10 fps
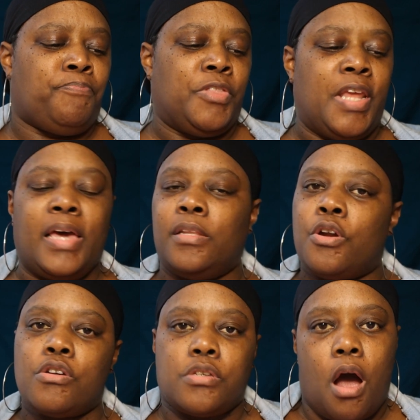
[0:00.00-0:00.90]
nailing
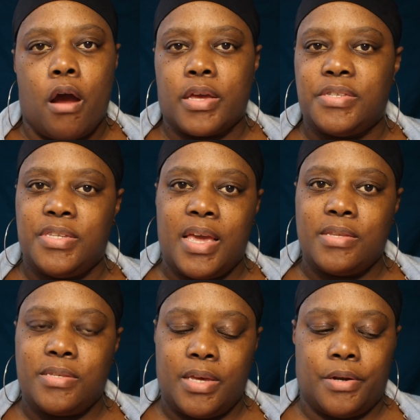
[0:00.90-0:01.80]
her targets
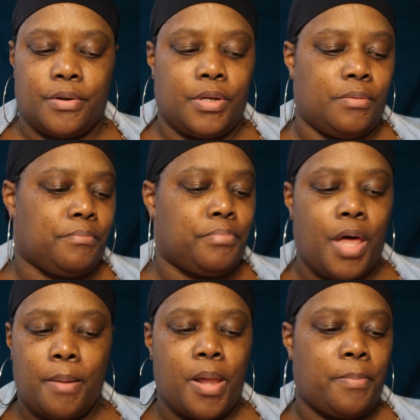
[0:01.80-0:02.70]
dead center and
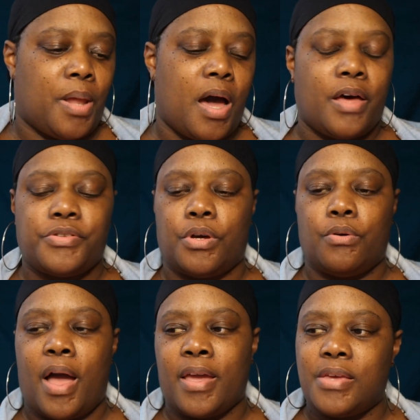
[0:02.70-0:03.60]
blah, blah, blah.
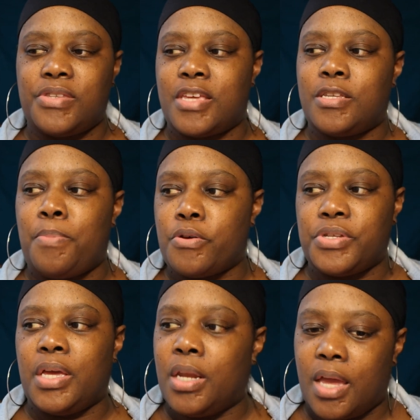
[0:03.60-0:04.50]
So I guess that's supposed
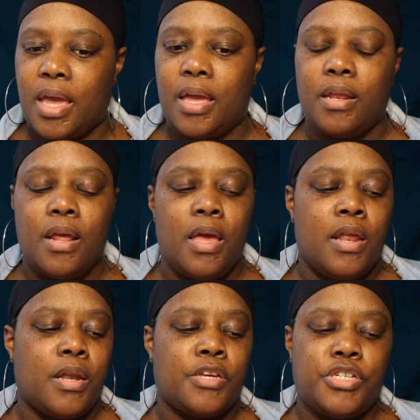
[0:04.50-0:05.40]
to indicate
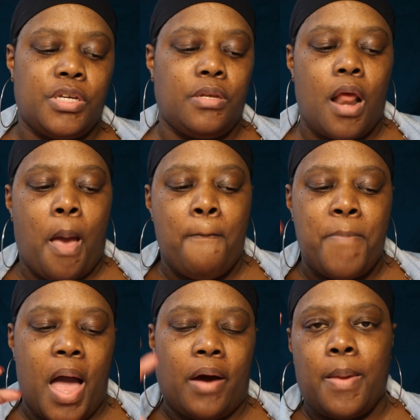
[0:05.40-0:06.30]
that she
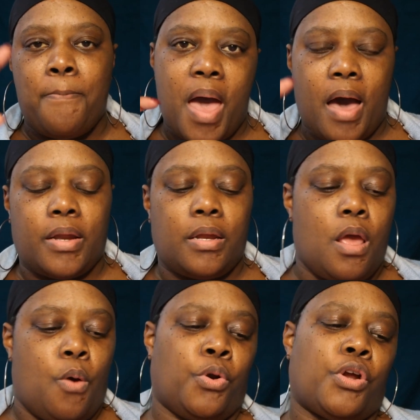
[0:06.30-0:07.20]
bout it
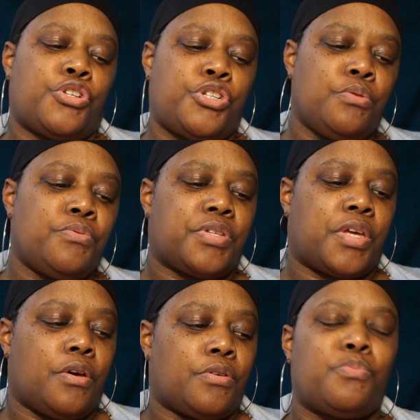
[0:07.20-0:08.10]
with her shooting
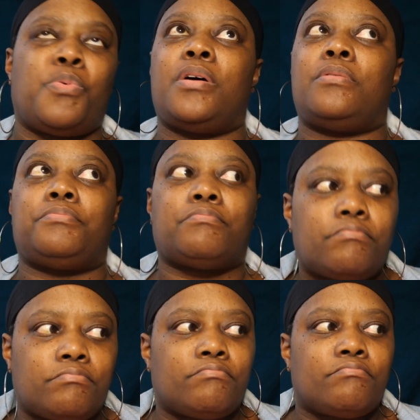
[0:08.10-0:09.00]
skills. Well,
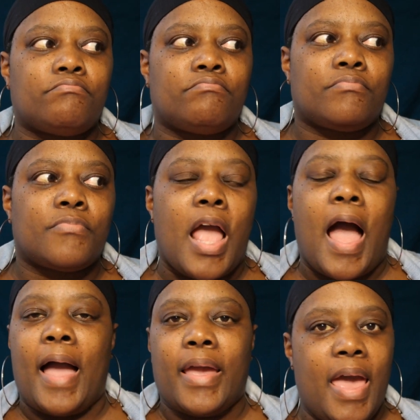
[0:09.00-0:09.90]

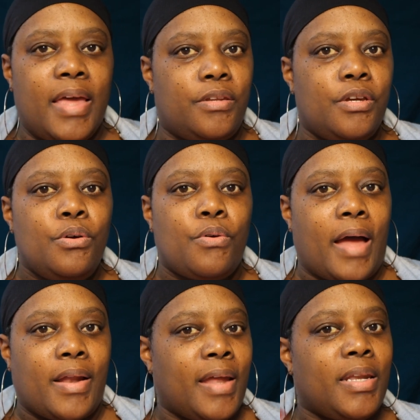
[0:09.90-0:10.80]
I can too. I